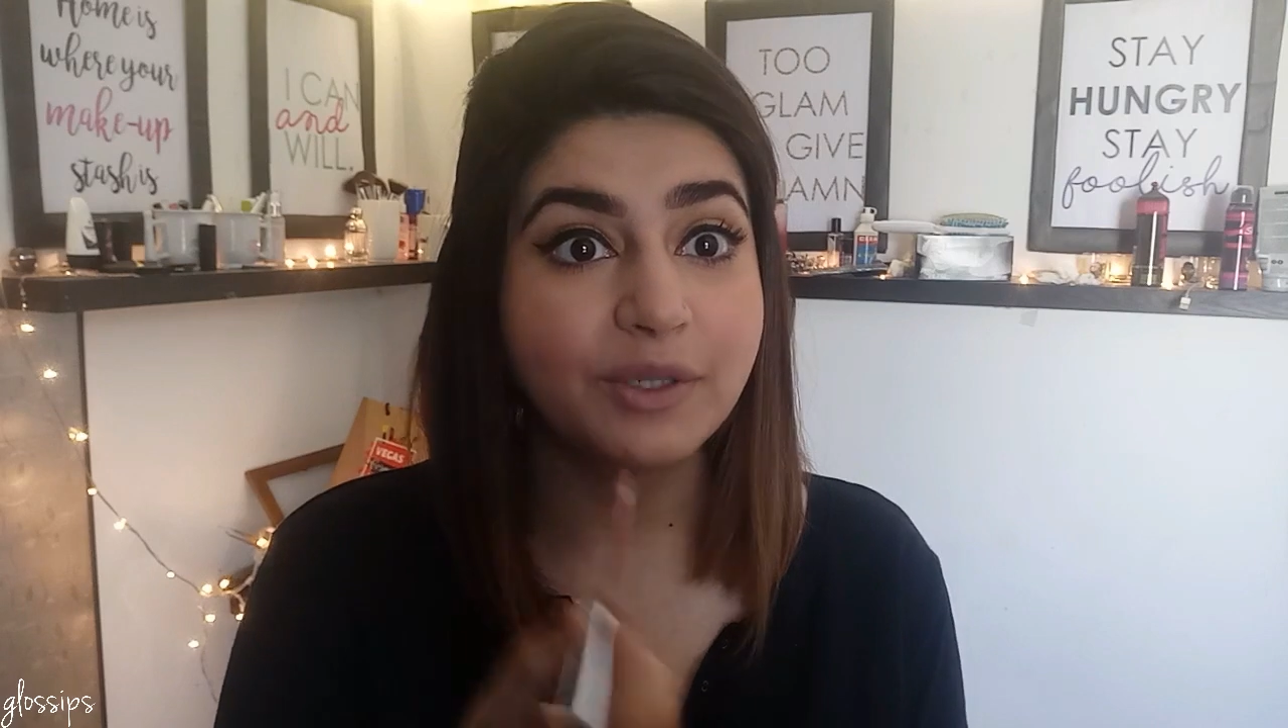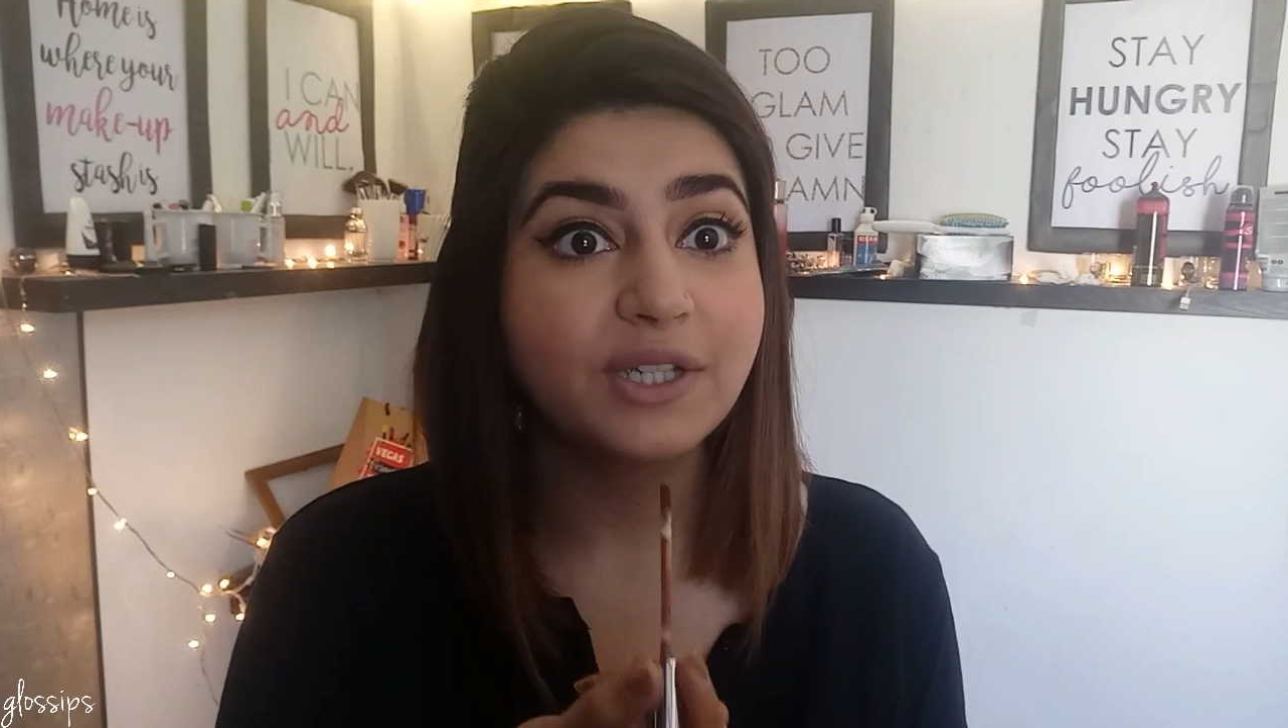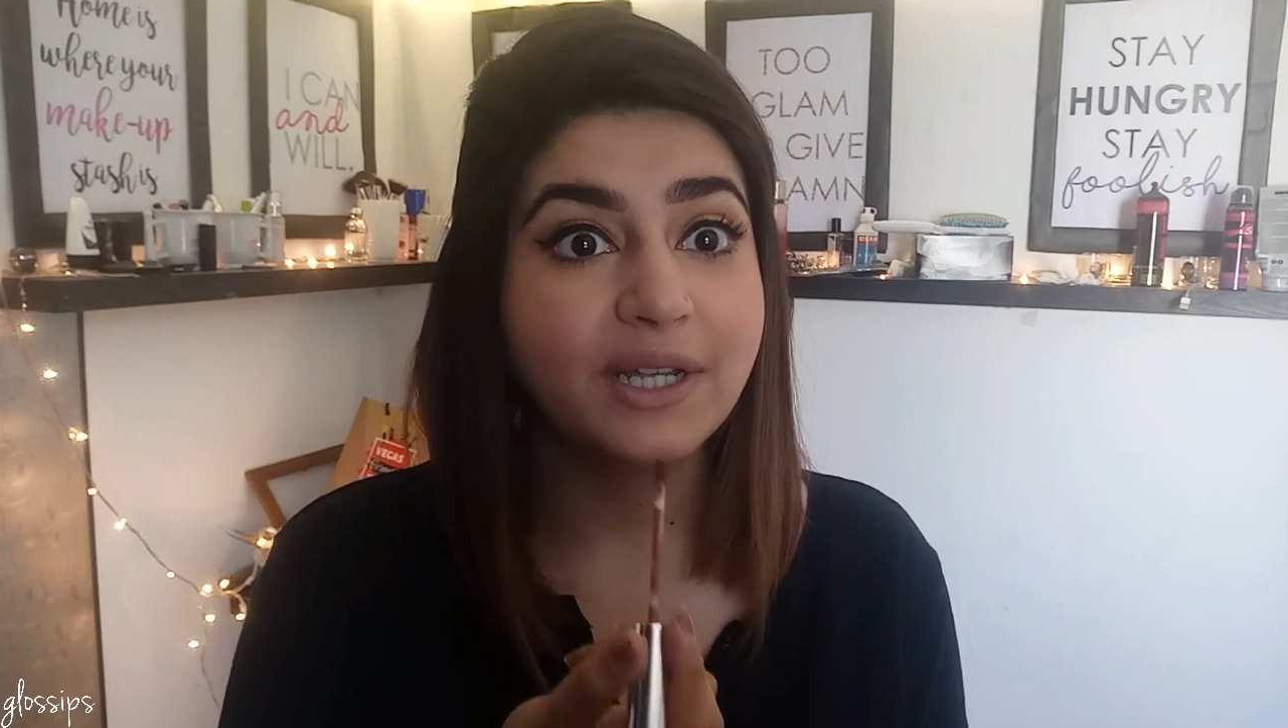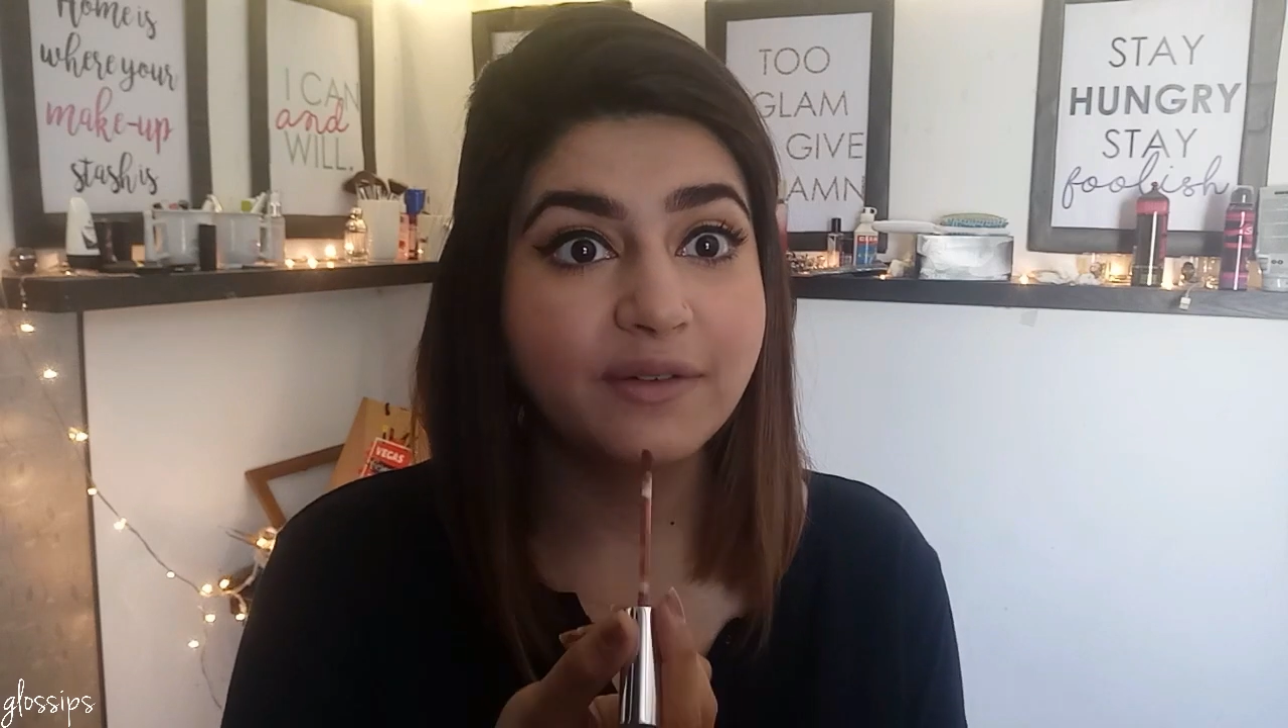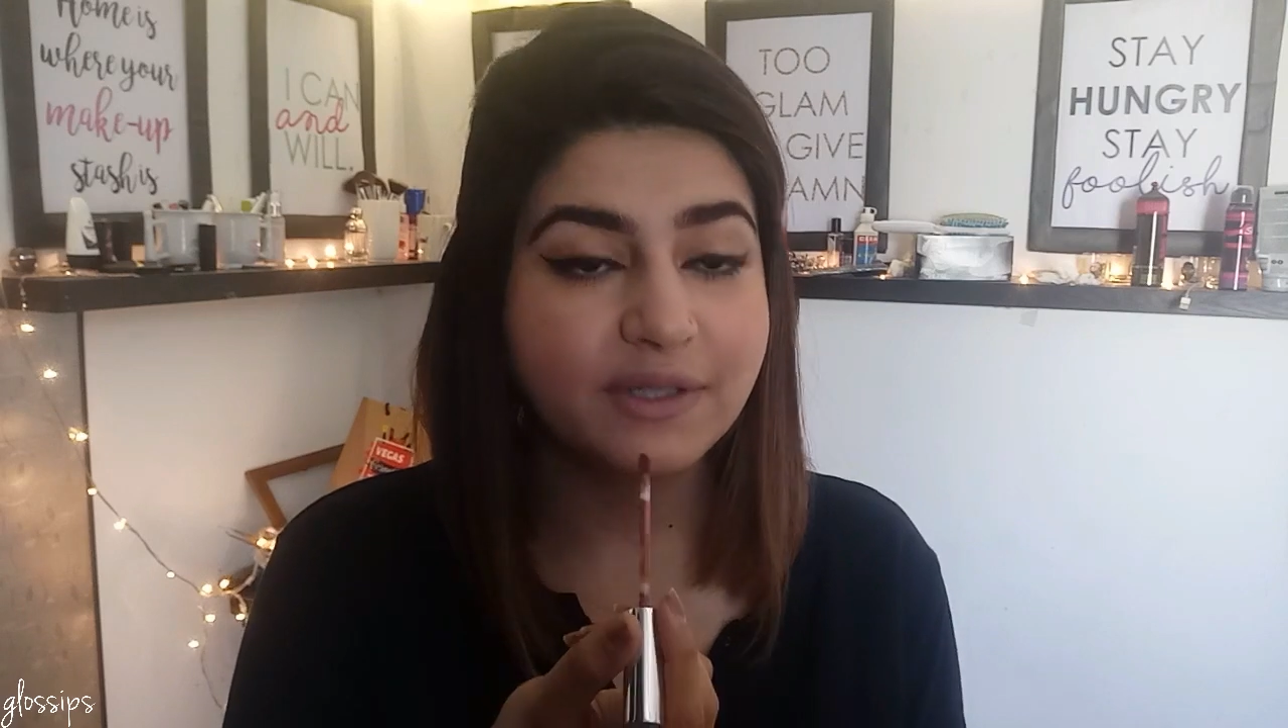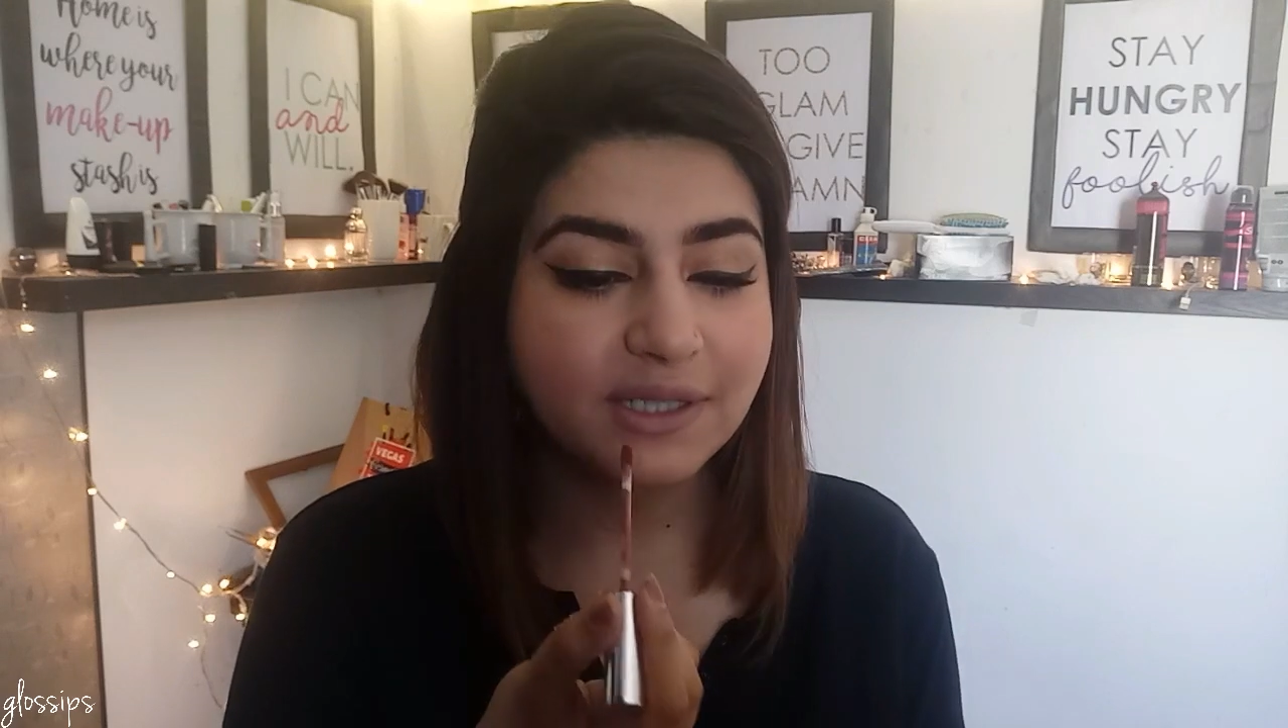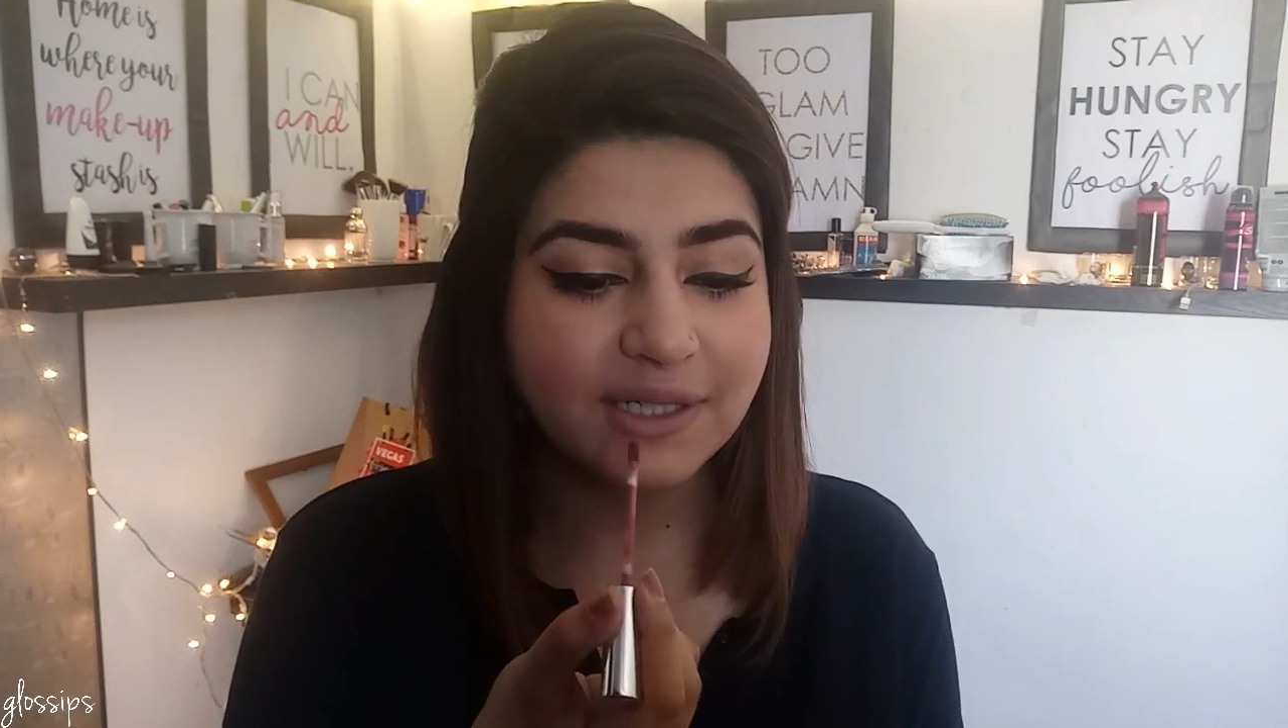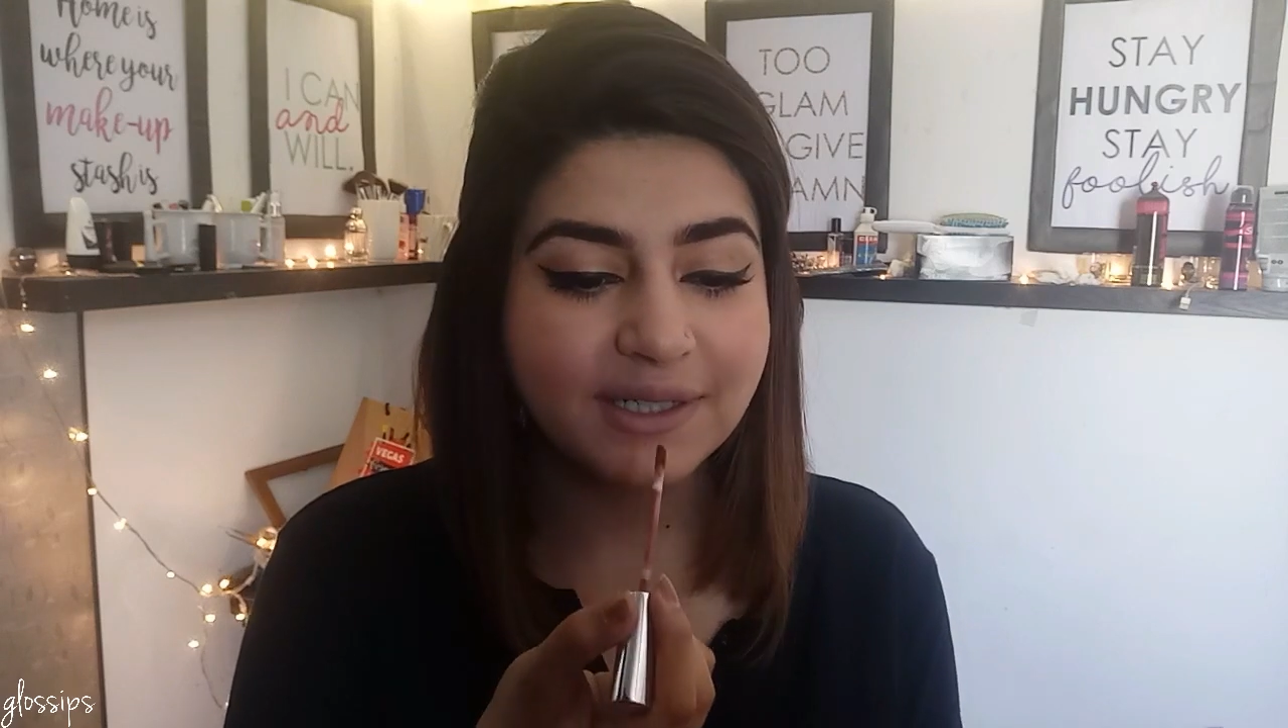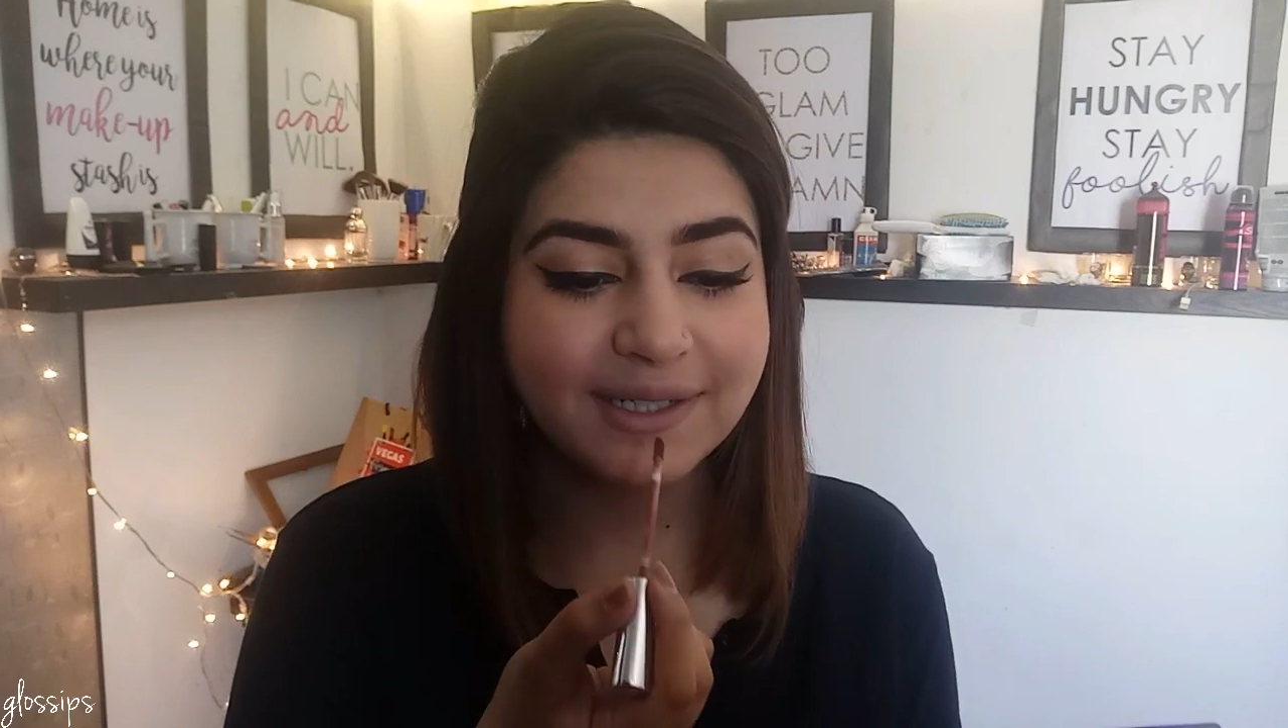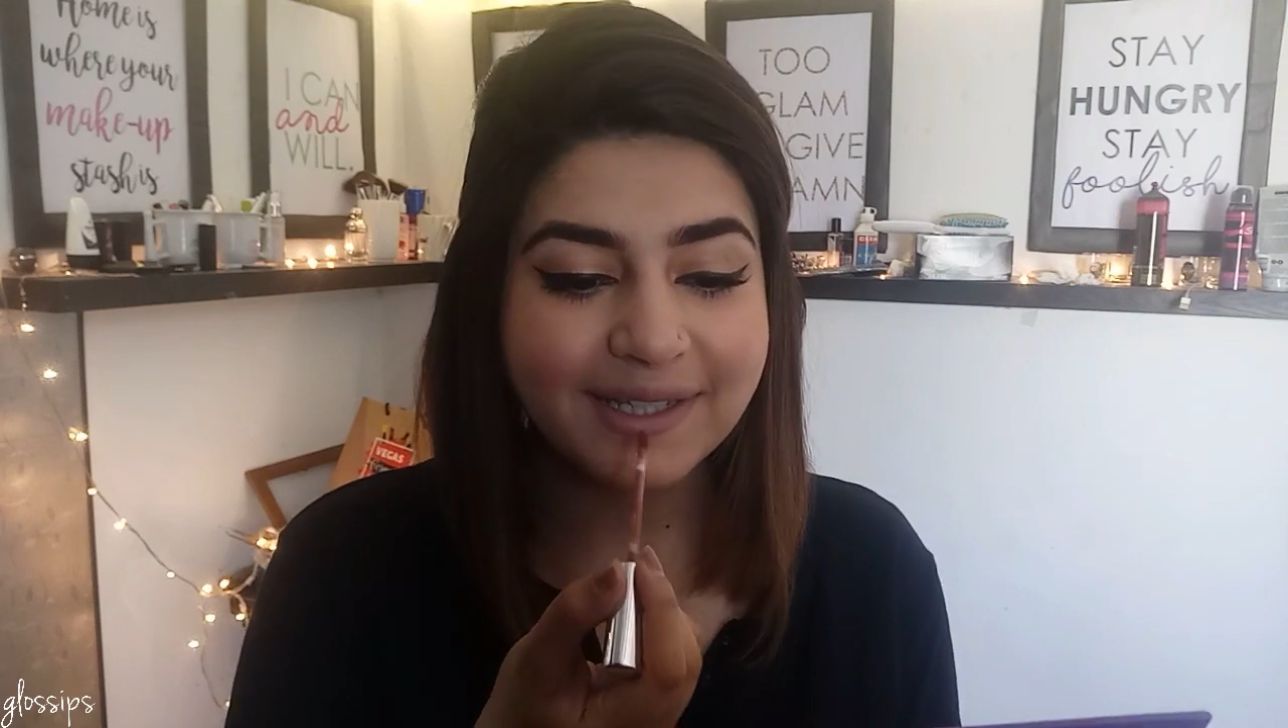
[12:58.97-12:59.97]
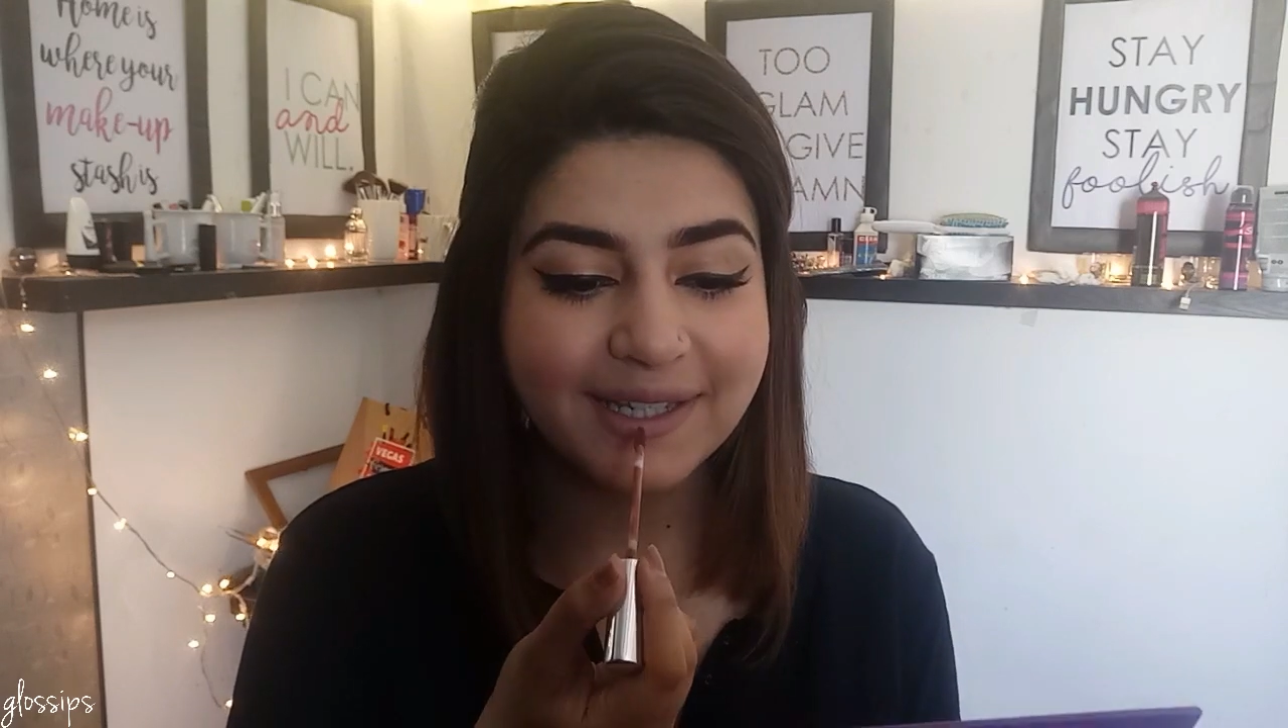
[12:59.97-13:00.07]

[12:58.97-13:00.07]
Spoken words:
much I love it.